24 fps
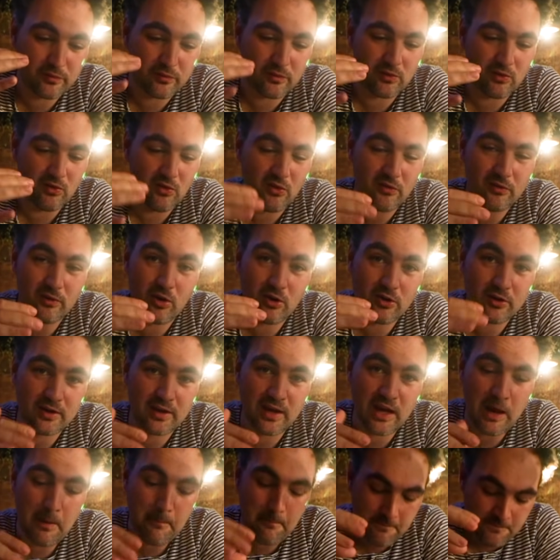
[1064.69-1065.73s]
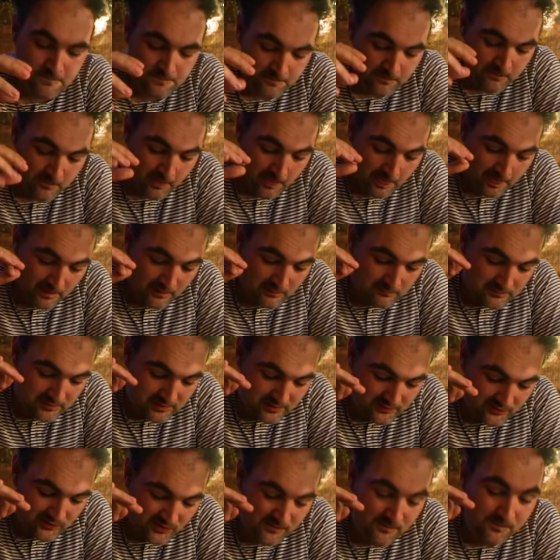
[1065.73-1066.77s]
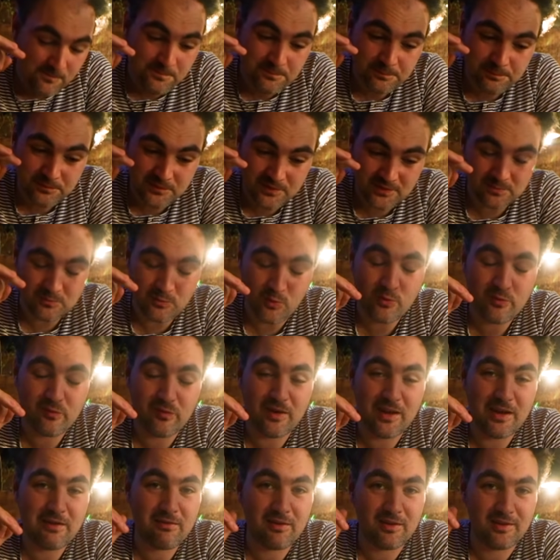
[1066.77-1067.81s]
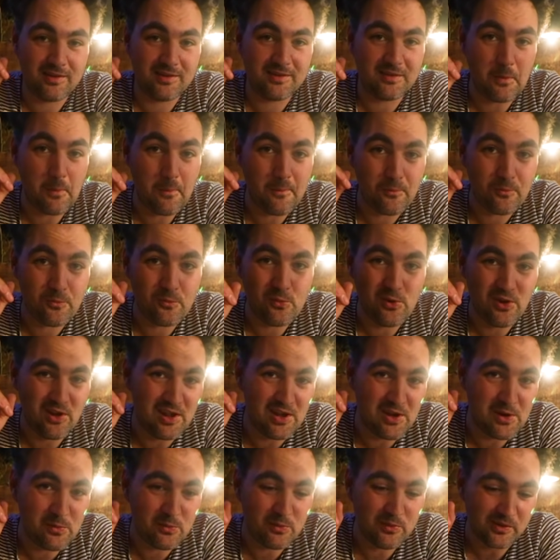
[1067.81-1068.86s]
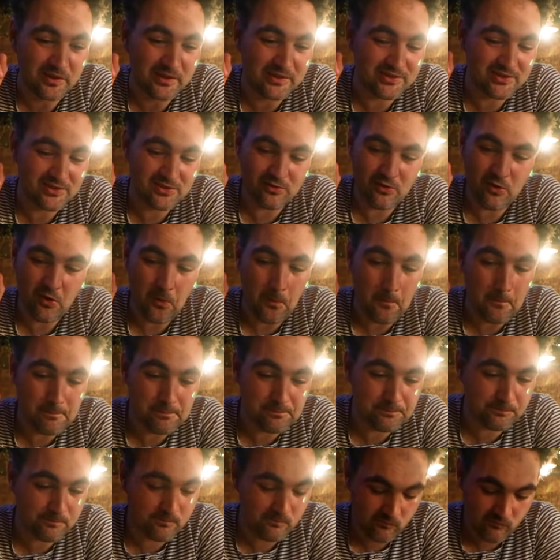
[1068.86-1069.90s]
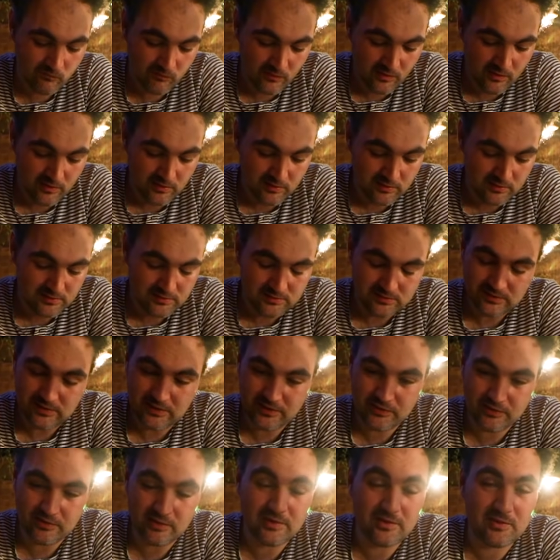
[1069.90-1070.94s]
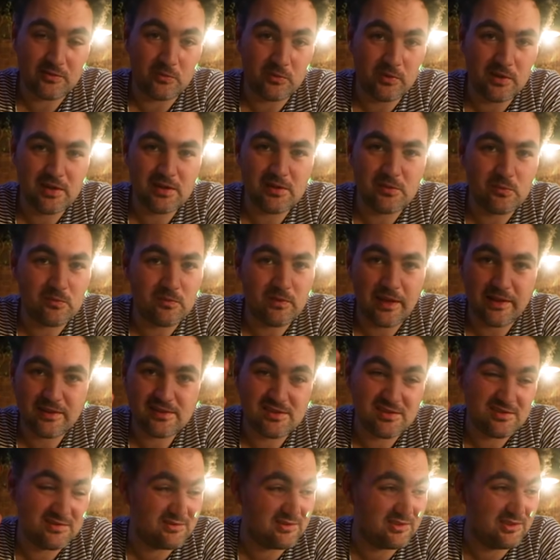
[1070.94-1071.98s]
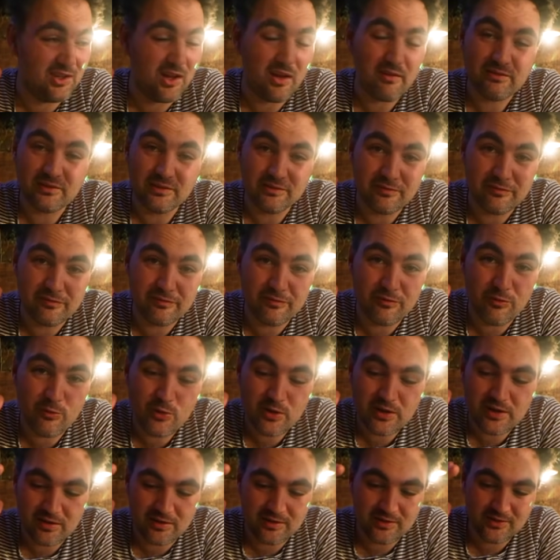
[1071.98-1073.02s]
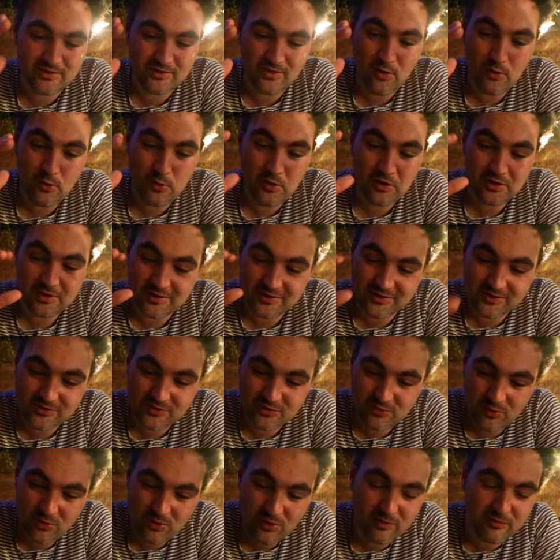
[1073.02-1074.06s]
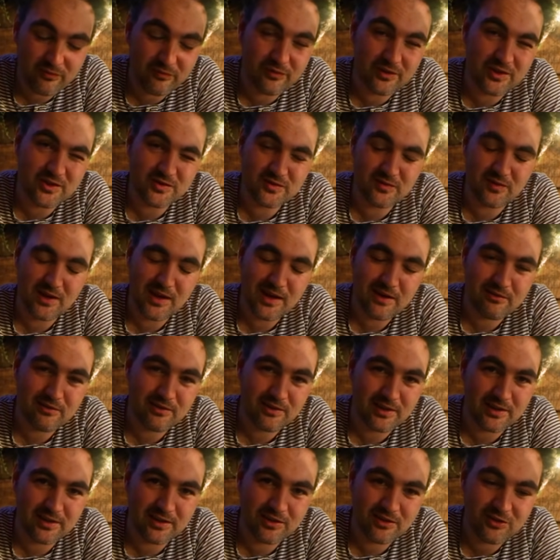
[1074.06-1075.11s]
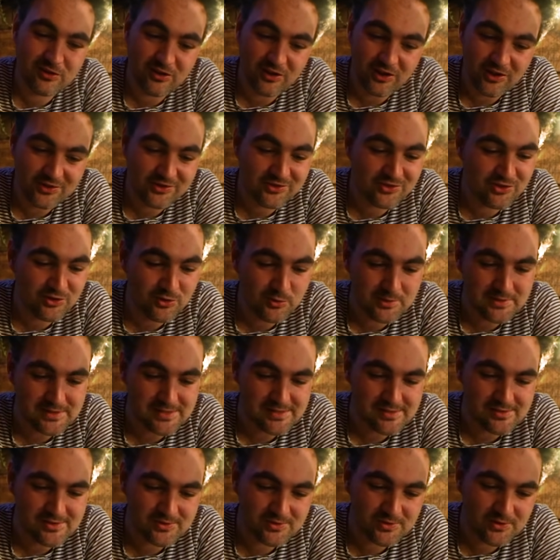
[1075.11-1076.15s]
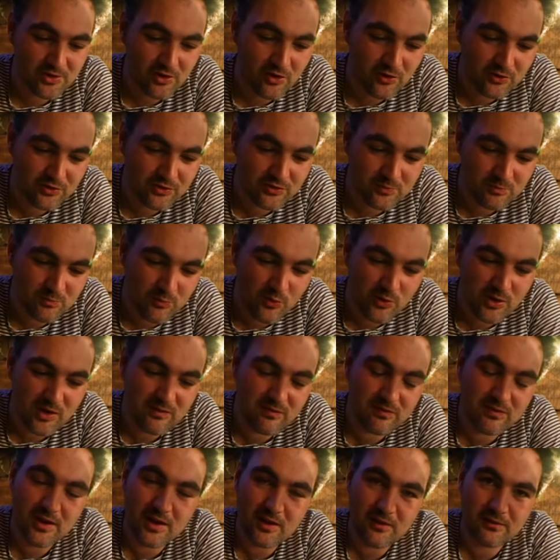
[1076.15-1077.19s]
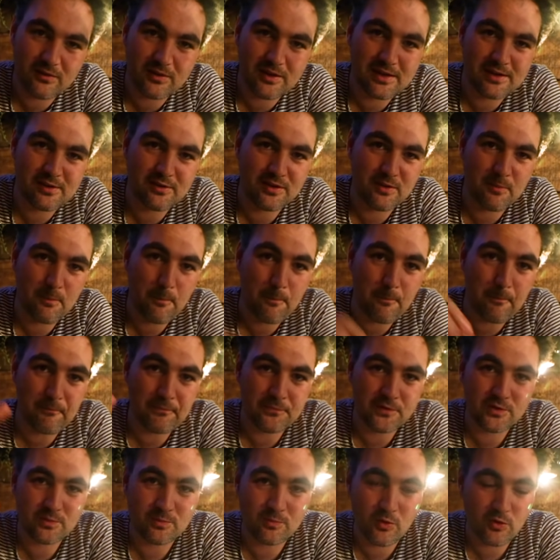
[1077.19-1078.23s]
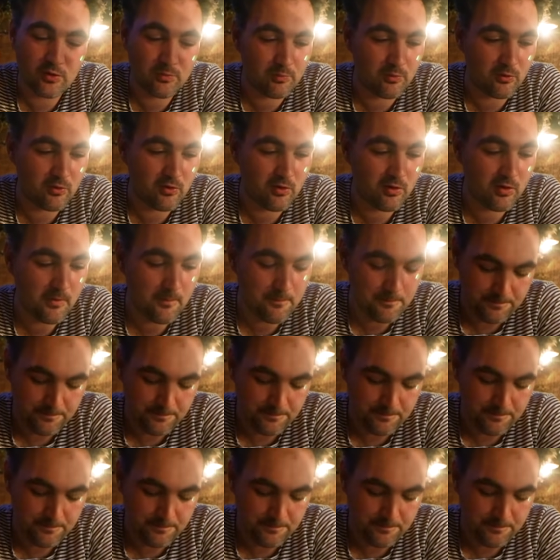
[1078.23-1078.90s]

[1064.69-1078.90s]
for a long time. Because the smoke flavor is really strong. It's really, actually love the food here. It's so good. The strong fish flavor in the cod stew and then the strong smoky flavor here in the smoked pork.